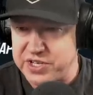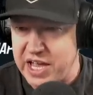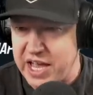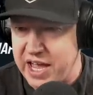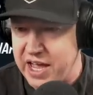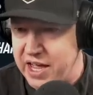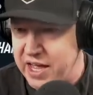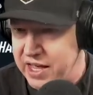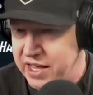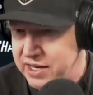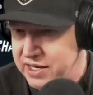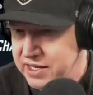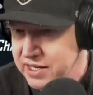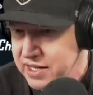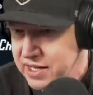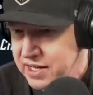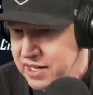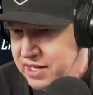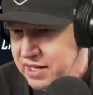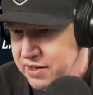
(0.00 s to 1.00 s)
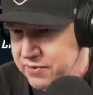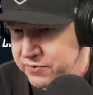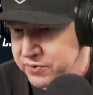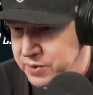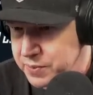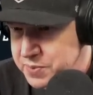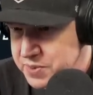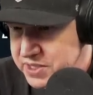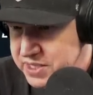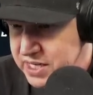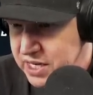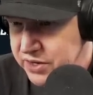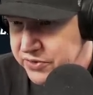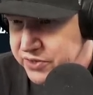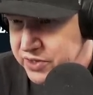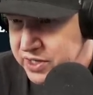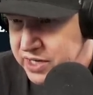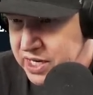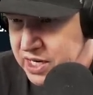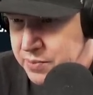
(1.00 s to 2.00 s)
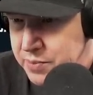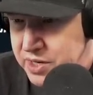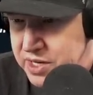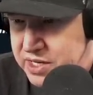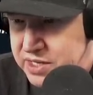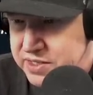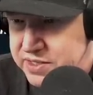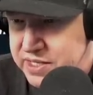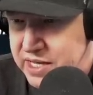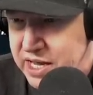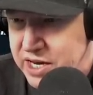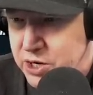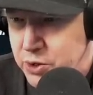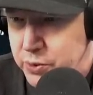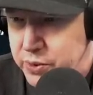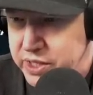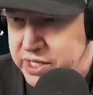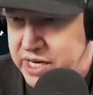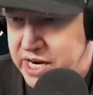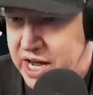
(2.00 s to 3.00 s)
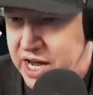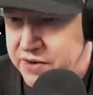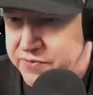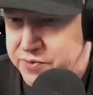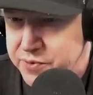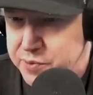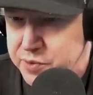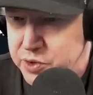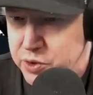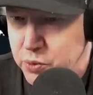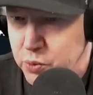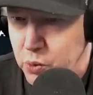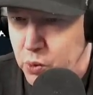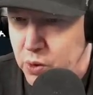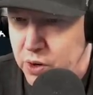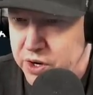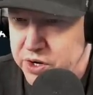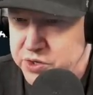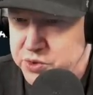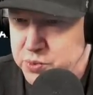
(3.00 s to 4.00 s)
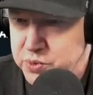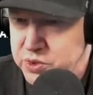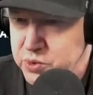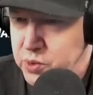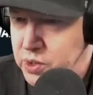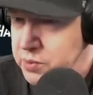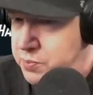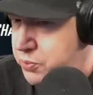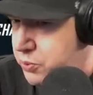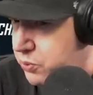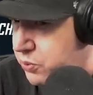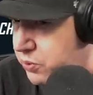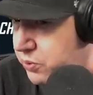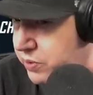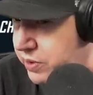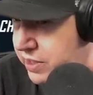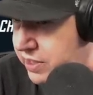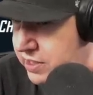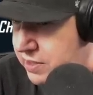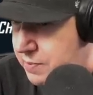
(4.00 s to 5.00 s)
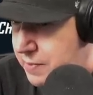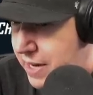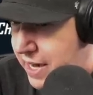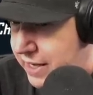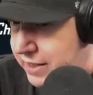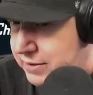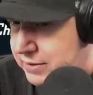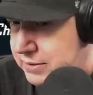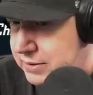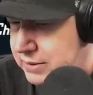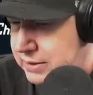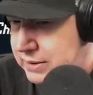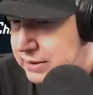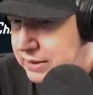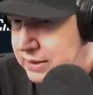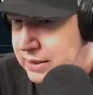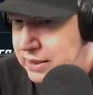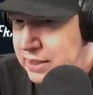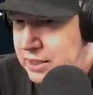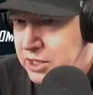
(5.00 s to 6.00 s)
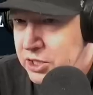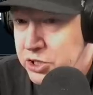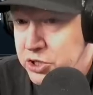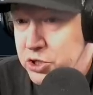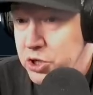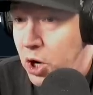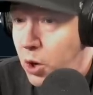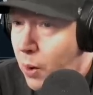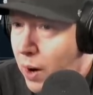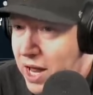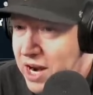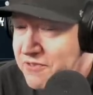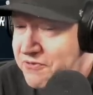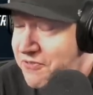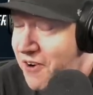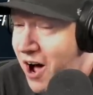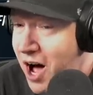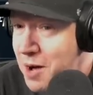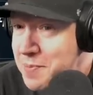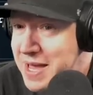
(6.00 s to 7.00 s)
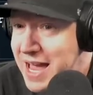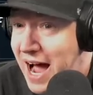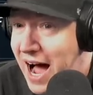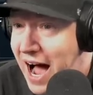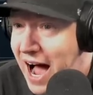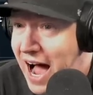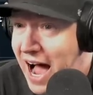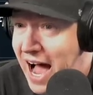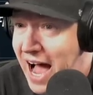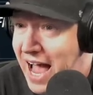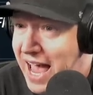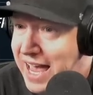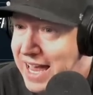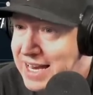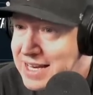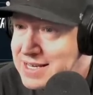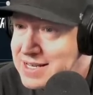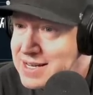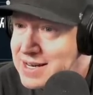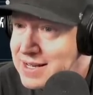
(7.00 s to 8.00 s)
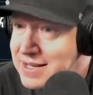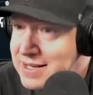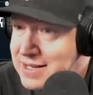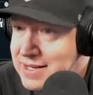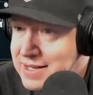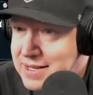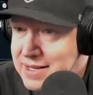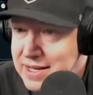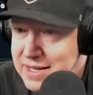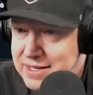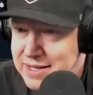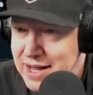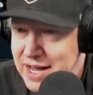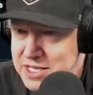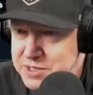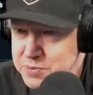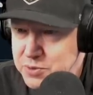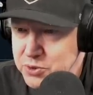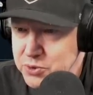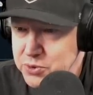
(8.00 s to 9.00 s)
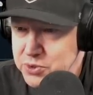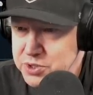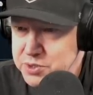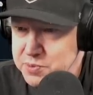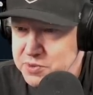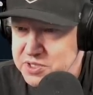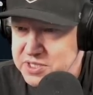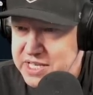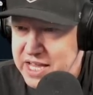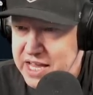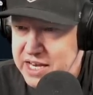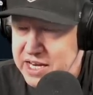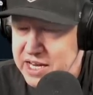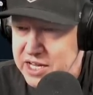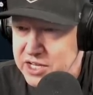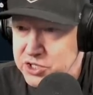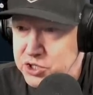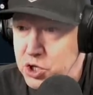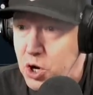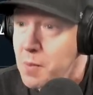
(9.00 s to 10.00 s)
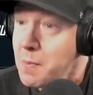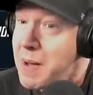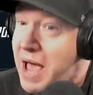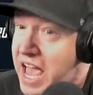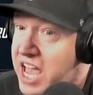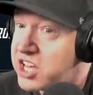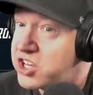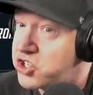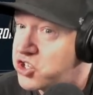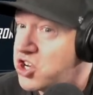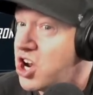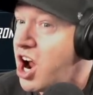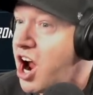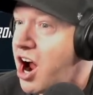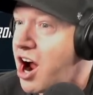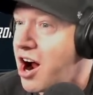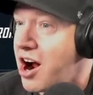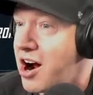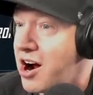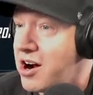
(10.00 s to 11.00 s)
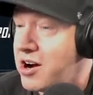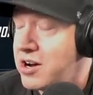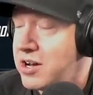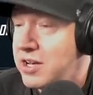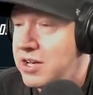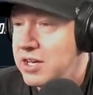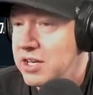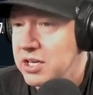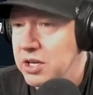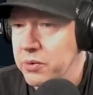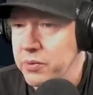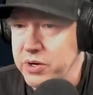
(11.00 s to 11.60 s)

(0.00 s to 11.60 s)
and Flip stealth on enemies, and no one can hide from the new warriors with Gwenpool in the battle. You don't want to fall behind in Cosmic Crucible standing, so make sure you